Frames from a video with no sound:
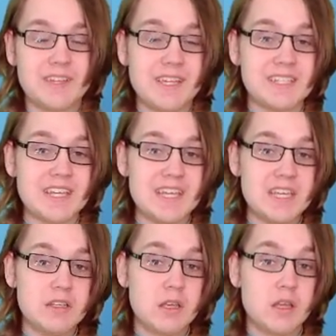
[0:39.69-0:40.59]
it
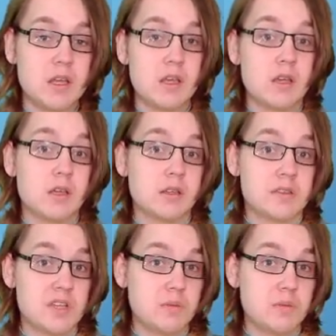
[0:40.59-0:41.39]
in. The team